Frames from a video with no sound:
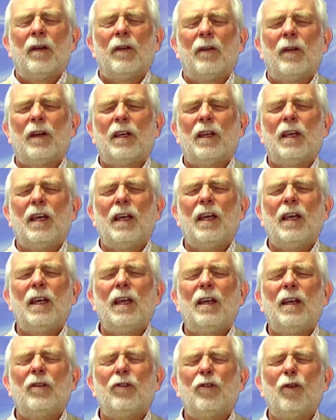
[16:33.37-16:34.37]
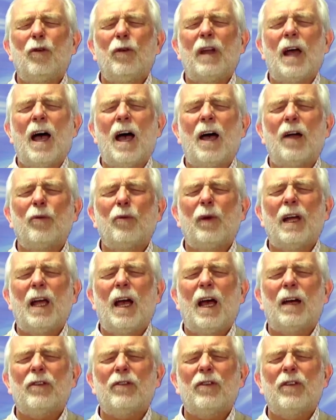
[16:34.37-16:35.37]
The key to
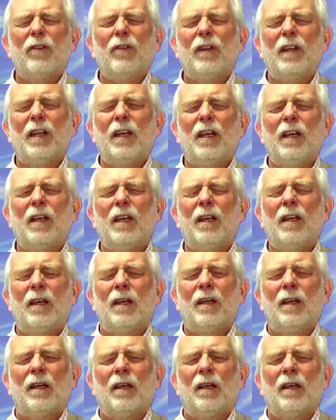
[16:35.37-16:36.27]
non-reactivity